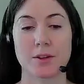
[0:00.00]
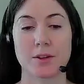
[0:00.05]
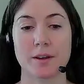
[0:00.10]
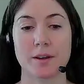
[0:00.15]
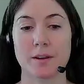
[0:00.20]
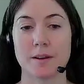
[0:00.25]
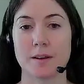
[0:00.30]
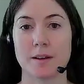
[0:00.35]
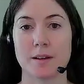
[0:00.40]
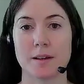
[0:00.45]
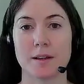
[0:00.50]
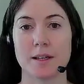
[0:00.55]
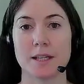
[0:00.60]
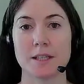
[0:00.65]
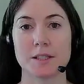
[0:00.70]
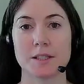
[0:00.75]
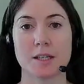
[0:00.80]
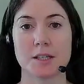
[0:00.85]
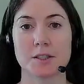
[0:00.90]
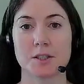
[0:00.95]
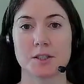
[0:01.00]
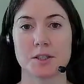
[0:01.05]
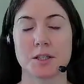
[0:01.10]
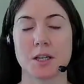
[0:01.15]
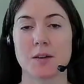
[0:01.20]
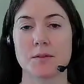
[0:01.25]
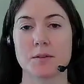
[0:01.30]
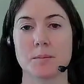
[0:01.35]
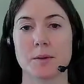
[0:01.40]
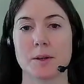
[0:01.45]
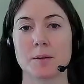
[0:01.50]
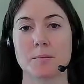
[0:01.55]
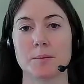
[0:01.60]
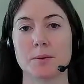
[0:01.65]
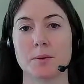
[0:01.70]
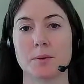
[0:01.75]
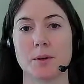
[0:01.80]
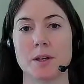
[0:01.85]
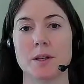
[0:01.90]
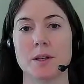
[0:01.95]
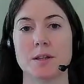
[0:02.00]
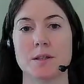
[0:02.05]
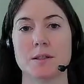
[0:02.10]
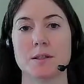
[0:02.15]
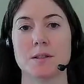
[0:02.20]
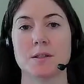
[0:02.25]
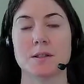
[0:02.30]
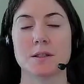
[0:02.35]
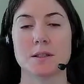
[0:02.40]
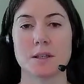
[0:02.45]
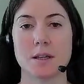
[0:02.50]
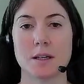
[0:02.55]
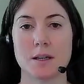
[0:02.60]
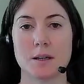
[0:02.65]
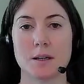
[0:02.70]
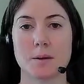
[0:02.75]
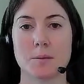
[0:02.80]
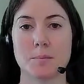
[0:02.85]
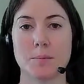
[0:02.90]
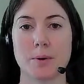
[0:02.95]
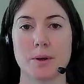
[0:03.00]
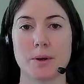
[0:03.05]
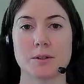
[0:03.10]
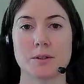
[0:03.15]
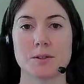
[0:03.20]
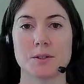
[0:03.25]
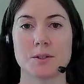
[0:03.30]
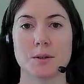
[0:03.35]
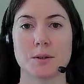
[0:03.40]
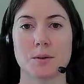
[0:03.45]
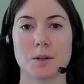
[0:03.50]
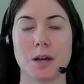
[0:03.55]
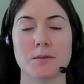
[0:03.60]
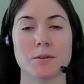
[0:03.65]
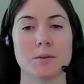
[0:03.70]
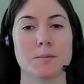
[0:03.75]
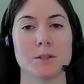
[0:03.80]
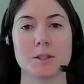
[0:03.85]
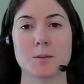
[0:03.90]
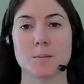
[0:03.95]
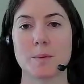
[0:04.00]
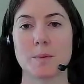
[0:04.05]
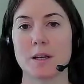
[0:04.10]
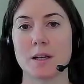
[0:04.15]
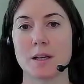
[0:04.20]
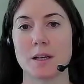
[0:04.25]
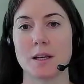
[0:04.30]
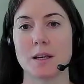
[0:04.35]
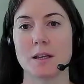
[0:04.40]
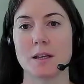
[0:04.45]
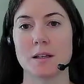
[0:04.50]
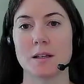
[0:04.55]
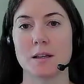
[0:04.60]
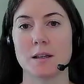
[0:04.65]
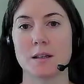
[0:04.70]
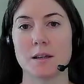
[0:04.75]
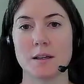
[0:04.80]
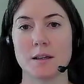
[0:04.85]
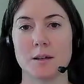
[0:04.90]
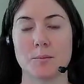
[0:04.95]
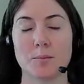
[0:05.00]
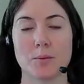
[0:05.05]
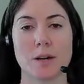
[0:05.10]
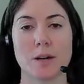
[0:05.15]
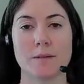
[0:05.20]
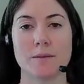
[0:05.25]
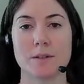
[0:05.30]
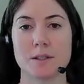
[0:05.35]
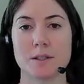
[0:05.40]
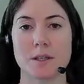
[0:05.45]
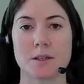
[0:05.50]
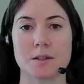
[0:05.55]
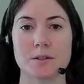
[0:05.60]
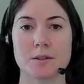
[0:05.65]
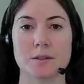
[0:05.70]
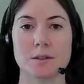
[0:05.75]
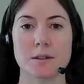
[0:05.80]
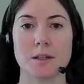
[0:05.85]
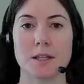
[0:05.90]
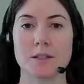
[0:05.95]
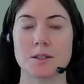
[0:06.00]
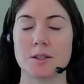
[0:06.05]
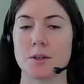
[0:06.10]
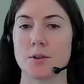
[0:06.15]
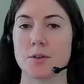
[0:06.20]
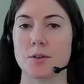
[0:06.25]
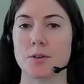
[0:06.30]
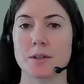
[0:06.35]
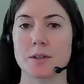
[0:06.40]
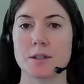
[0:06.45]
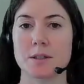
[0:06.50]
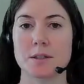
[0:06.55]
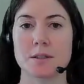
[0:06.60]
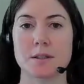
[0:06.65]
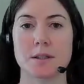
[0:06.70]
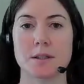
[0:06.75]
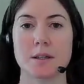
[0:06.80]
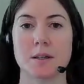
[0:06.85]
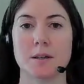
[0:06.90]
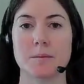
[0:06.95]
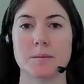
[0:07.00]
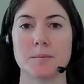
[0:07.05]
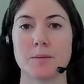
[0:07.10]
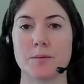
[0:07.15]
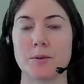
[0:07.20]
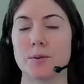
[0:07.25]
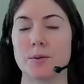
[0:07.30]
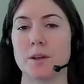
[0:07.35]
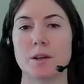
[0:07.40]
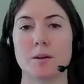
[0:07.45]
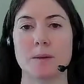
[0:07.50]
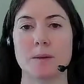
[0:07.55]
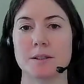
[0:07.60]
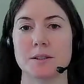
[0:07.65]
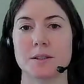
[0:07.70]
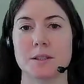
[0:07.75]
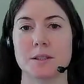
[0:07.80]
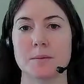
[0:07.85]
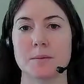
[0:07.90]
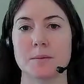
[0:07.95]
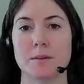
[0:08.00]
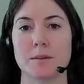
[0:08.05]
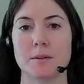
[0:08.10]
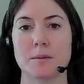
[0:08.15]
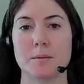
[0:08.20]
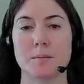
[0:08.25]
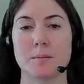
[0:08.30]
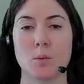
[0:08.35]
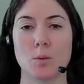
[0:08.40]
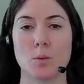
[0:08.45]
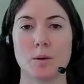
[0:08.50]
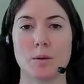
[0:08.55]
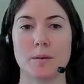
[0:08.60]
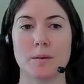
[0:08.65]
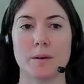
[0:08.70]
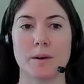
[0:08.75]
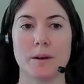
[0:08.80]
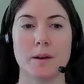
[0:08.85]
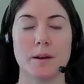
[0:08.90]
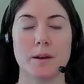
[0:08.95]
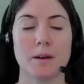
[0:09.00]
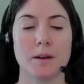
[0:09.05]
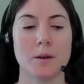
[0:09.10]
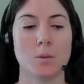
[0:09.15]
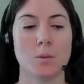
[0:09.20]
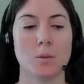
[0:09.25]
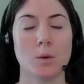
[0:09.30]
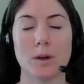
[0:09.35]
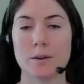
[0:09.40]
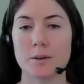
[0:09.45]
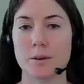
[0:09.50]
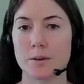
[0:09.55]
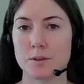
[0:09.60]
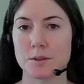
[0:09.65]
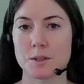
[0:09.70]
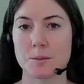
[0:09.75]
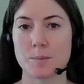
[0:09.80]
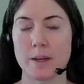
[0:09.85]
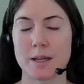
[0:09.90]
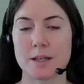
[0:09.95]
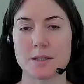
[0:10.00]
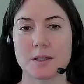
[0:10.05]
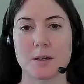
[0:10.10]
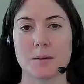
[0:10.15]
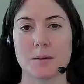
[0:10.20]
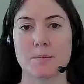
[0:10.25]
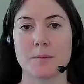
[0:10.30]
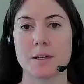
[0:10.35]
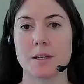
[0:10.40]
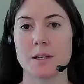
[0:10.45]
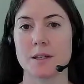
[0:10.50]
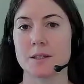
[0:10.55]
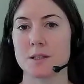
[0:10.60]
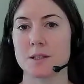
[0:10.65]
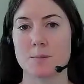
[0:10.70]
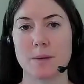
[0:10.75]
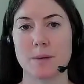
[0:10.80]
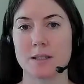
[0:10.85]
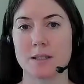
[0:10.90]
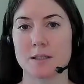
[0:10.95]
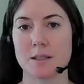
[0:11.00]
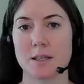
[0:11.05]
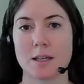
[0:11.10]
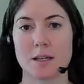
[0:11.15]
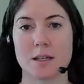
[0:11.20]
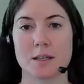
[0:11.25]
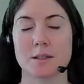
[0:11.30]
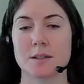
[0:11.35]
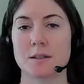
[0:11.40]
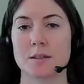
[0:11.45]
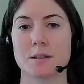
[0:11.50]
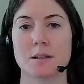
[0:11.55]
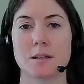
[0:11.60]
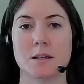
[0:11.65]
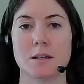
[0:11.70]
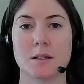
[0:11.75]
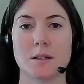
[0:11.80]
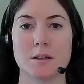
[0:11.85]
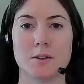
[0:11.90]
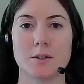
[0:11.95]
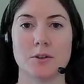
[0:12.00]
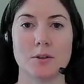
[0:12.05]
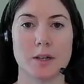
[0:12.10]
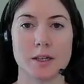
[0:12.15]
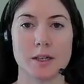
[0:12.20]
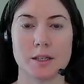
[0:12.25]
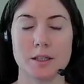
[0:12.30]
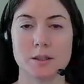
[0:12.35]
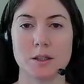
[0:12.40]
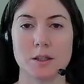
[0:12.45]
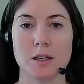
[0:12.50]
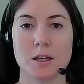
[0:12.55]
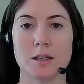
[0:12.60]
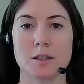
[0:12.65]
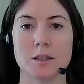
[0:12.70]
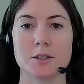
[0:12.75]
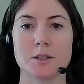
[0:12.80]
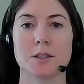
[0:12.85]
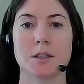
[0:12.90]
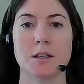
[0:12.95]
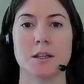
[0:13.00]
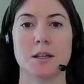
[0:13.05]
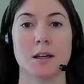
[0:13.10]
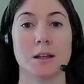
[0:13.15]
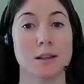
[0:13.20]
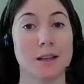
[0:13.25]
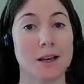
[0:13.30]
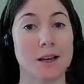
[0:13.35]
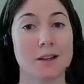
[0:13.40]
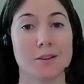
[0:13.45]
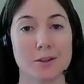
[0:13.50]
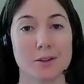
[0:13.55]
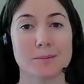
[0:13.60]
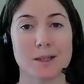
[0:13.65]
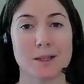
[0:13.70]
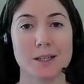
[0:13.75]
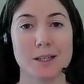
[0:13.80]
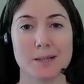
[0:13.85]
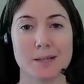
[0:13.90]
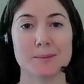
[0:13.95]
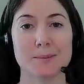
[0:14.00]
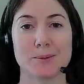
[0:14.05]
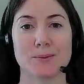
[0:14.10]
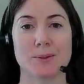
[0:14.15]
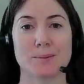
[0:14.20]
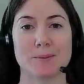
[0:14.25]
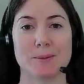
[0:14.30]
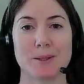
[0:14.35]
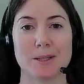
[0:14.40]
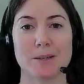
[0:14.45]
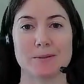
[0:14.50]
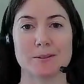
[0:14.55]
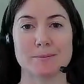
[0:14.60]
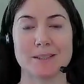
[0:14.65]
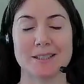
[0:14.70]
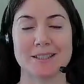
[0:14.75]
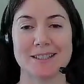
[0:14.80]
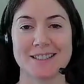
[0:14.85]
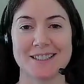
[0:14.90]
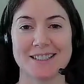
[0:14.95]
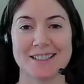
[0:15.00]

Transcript: It's not just government employees, but also government spending in private sector has increased. If you think about some of the more well-known space companies, SpaceX, United Launch, a lot of their money comes from the government.